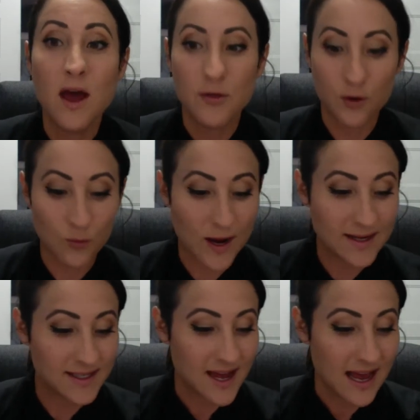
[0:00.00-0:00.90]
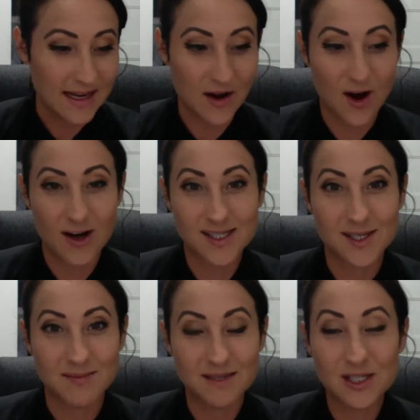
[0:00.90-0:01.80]
the great and
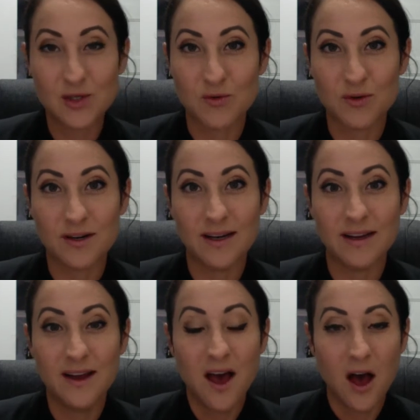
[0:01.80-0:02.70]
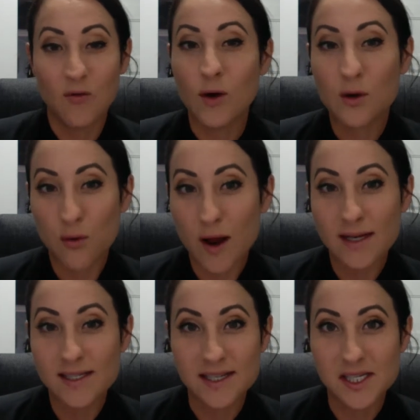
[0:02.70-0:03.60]
awesome story of what
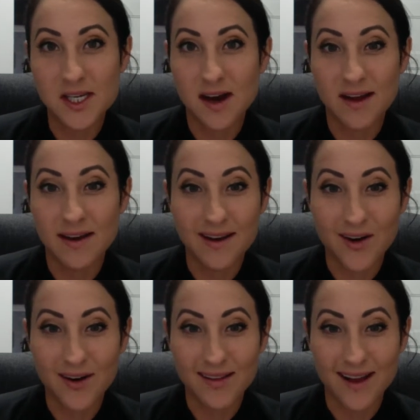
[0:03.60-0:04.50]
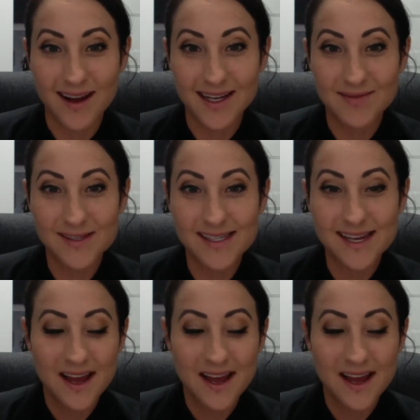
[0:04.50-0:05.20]
Christ has done in our lives.